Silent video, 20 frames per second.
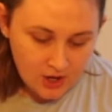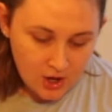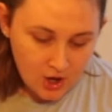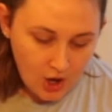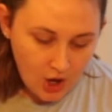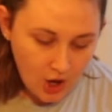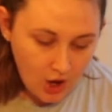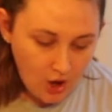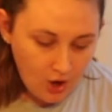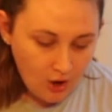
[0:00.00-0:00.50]

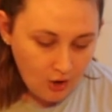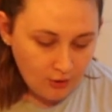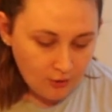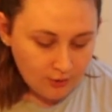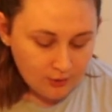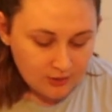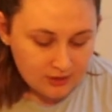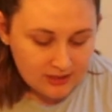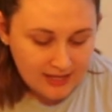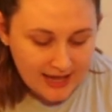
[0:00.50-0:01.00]

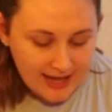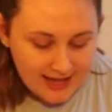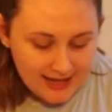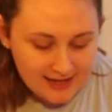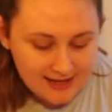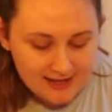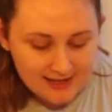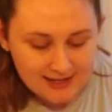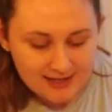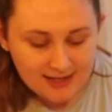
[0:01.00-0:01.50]
Oh
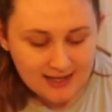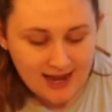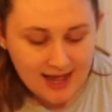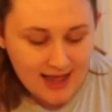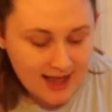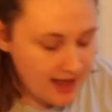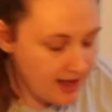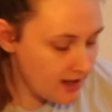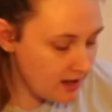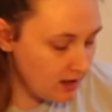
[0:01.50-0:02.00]

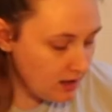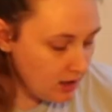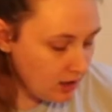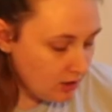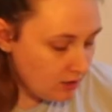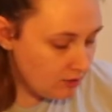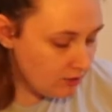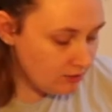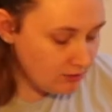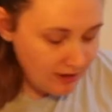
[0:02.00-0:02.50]
lady,
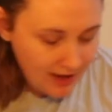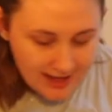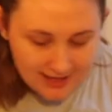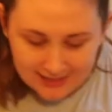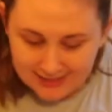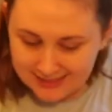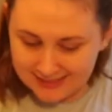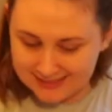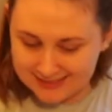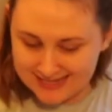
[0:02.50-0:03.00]

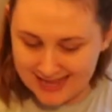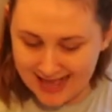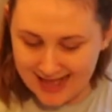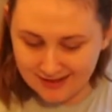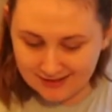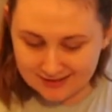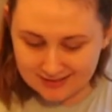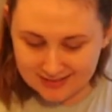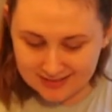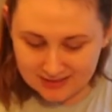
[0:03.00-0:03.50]
running
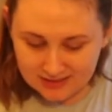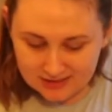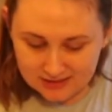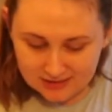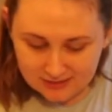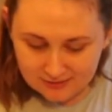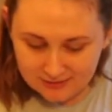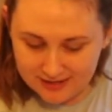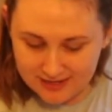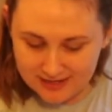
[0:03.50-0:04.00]
down to
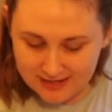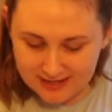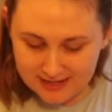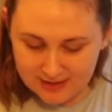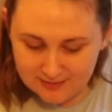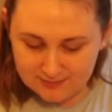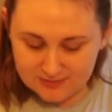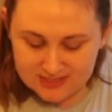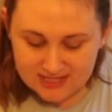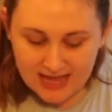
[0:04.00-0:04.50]
the
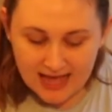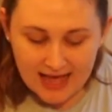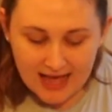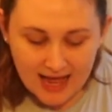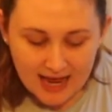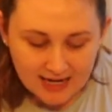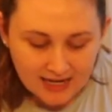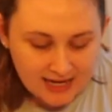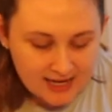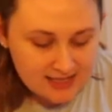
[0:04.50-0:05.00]

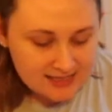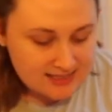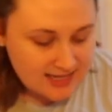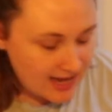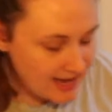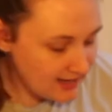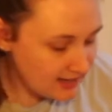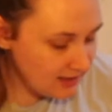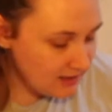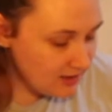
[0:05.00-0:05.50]
riptide,
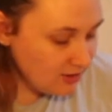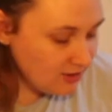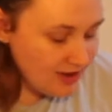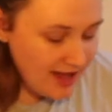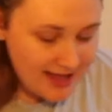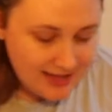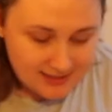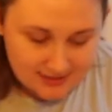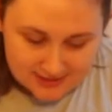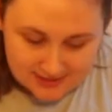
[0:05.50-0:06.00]
taken
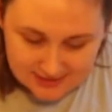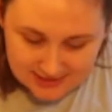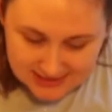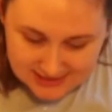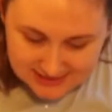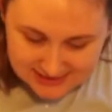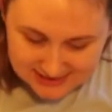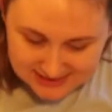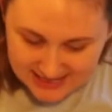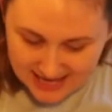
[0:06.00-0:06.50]
away to
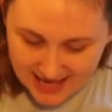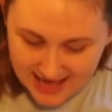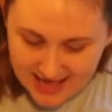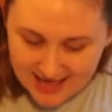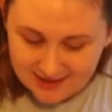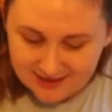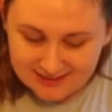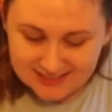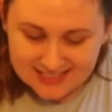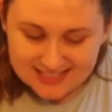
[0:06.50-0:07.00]
the
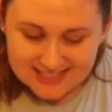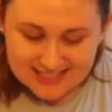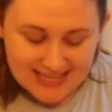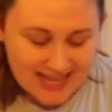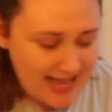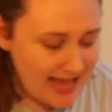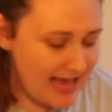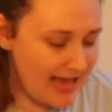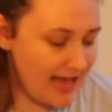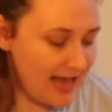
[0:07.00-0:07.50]
dark
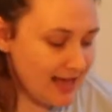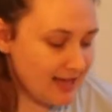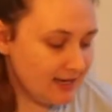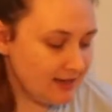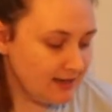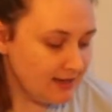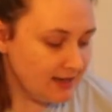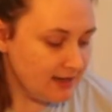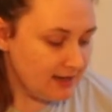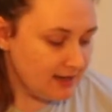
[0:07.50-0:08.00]
side.
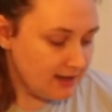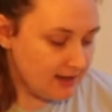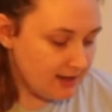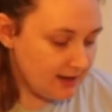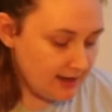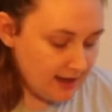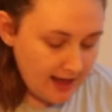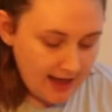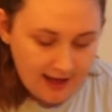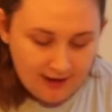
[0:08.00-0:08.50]

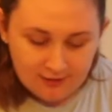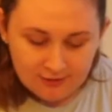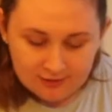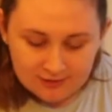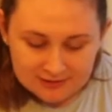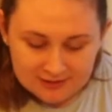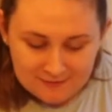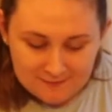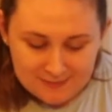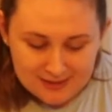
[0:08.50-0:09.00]
I
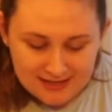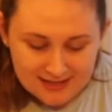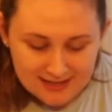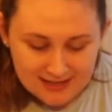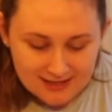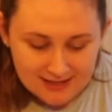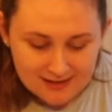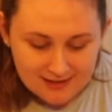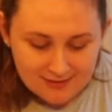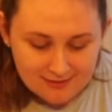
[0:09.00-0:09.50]
wanna
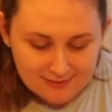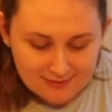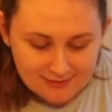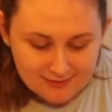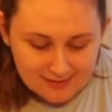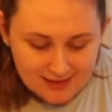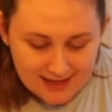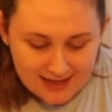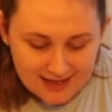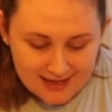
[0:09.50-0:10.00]
be
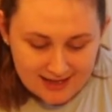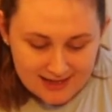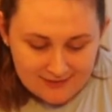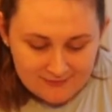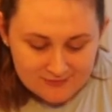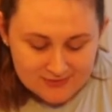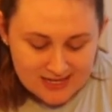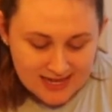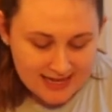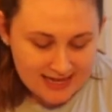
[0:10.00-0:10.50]
your
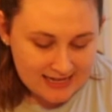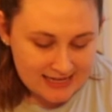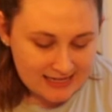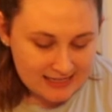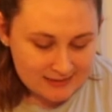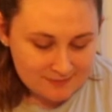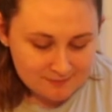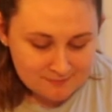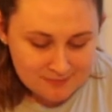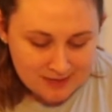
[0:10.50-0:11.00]

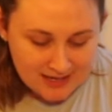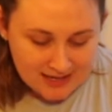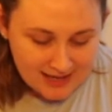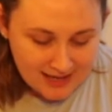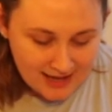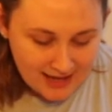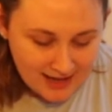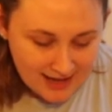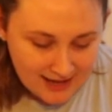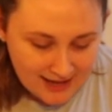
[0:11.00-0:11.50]
left-hand
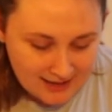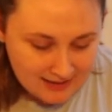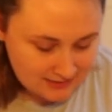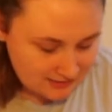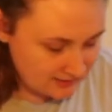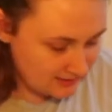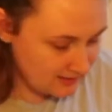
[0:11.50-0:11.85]
man.